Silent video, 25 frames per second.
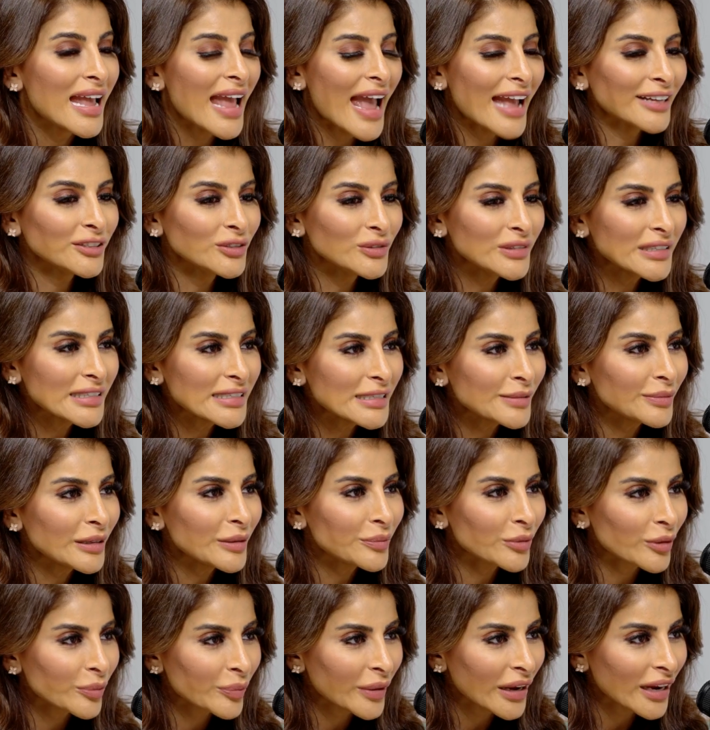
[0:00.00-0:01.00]
And you need to be
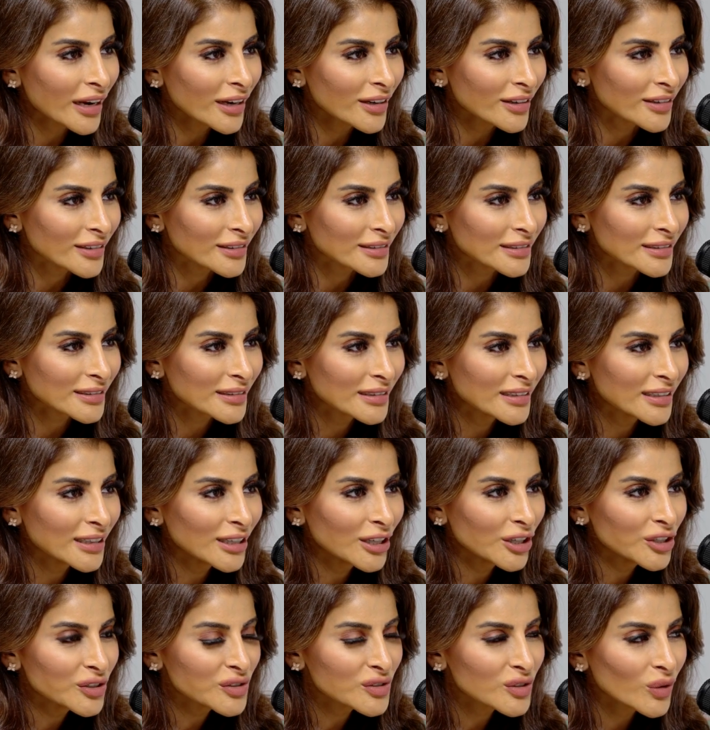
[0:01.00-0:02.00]
prepared.
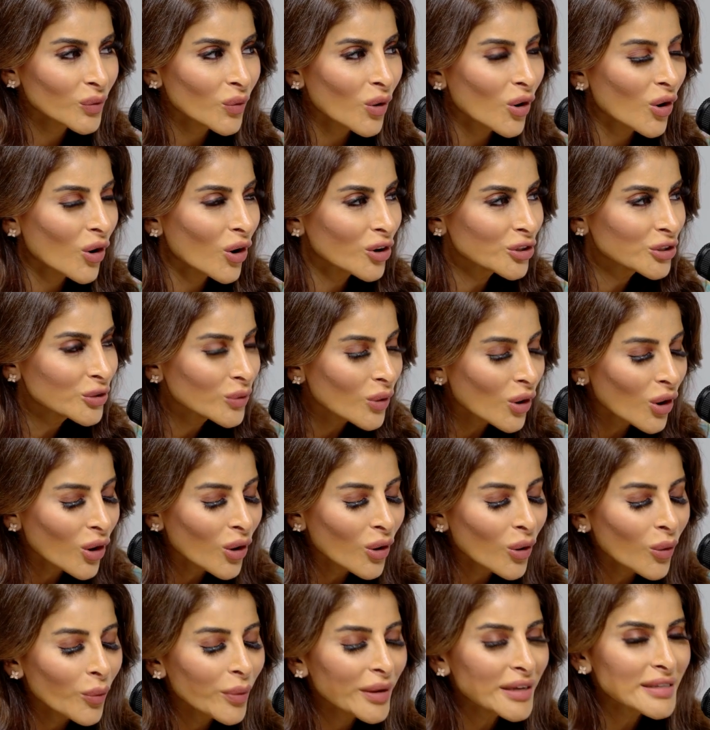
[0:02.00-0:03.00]
So you
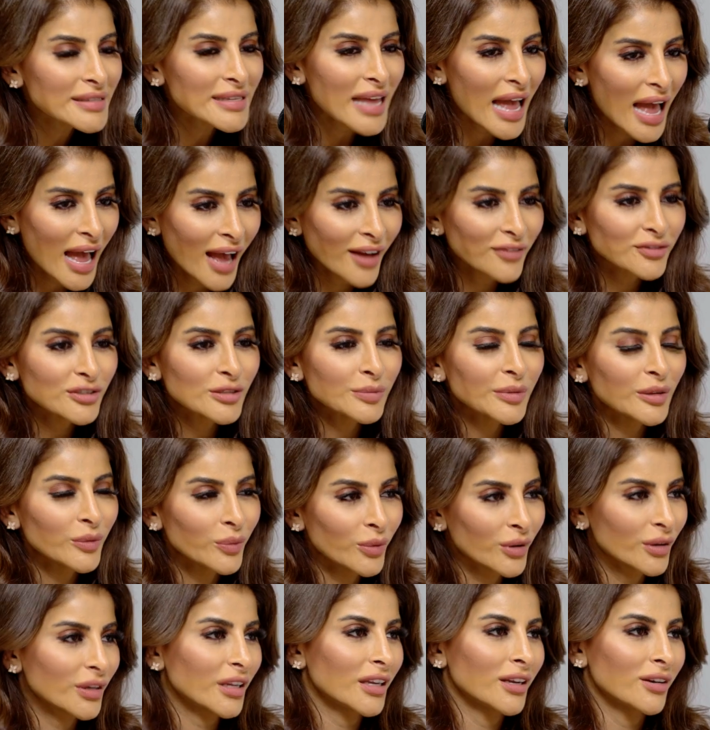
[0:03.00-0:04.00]
always have to be
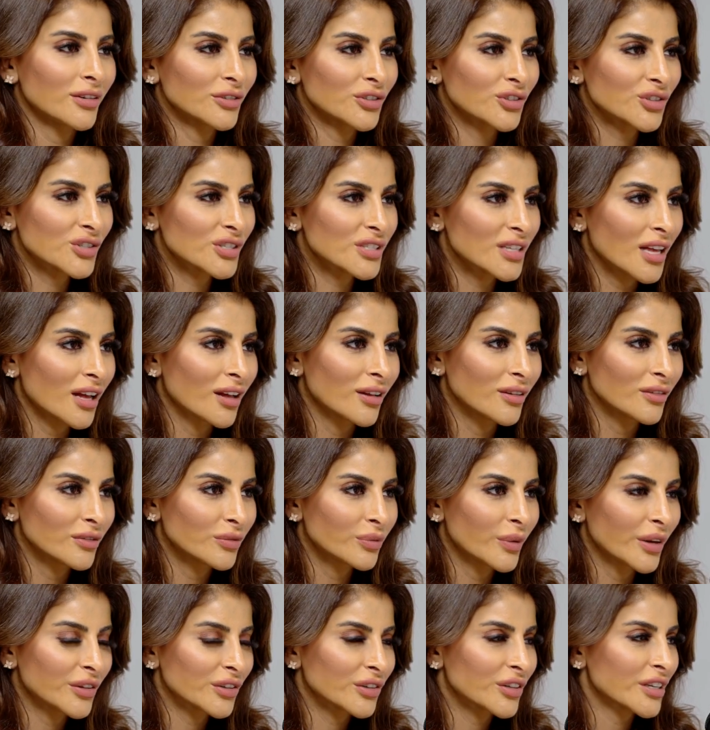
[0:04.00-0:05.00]
working on yourself,
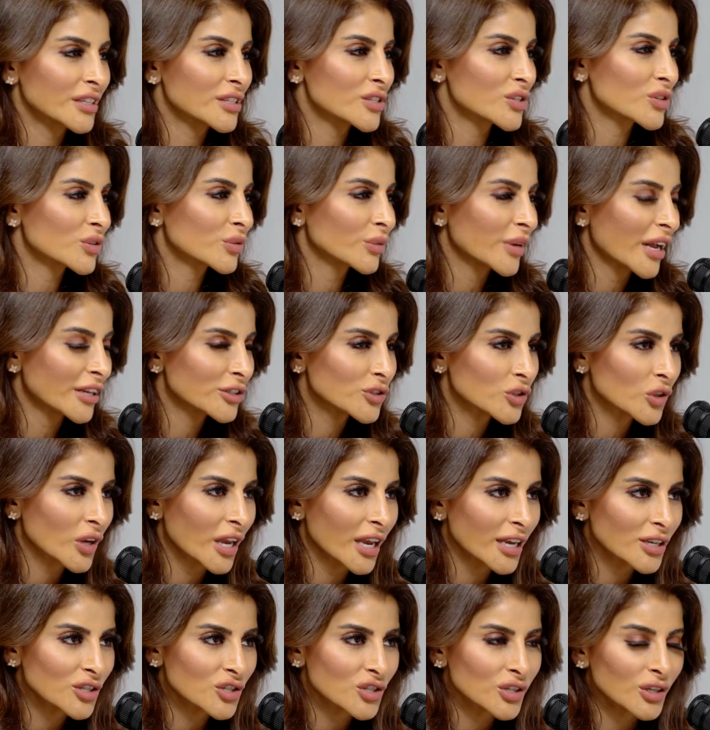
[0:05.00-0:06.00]
whether it's through
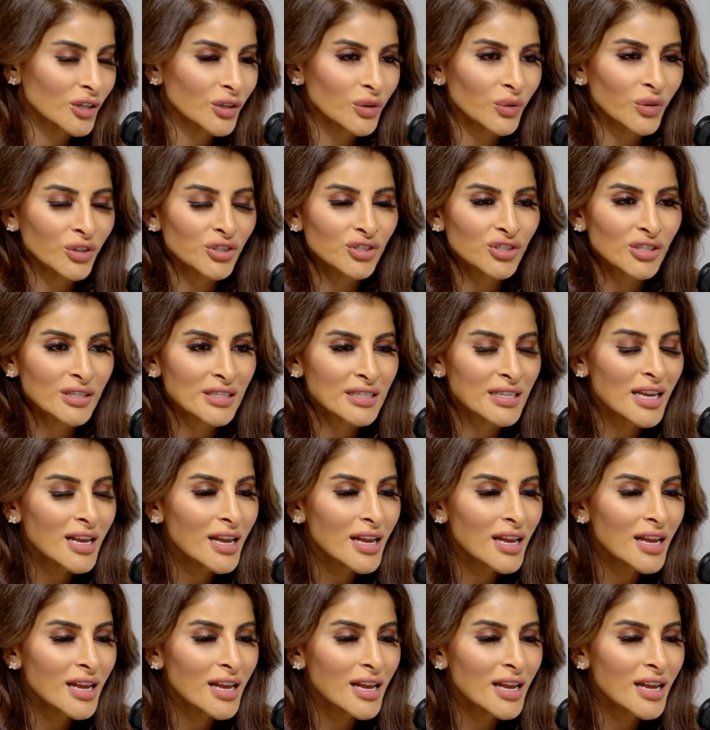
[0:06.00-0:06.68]
education or just